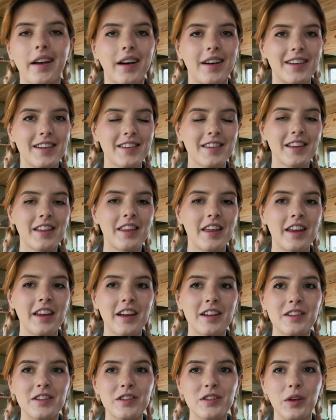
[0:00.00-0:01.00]
honestly think
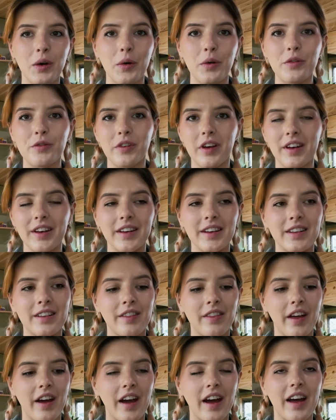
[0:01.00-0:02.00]
it's so fitting
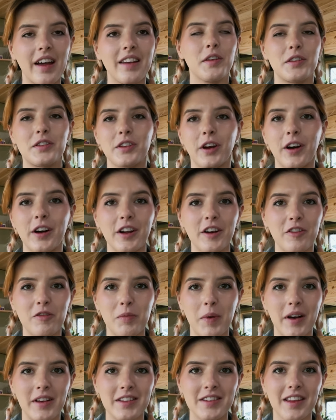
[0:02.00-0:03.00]
that the start of
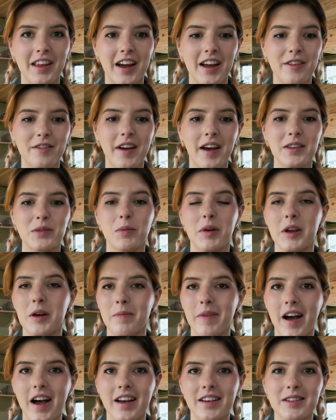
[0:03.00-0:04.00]
bus life has been a
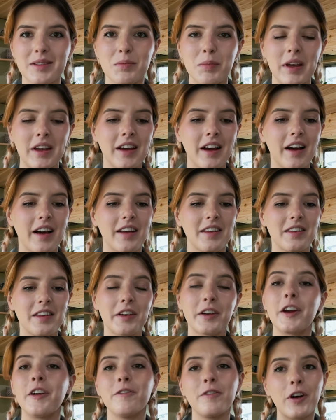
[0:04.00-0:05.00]
mess because the
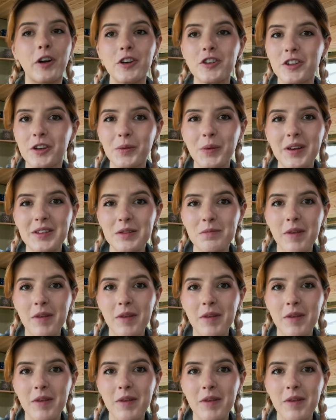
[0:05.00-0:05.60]
conversion was a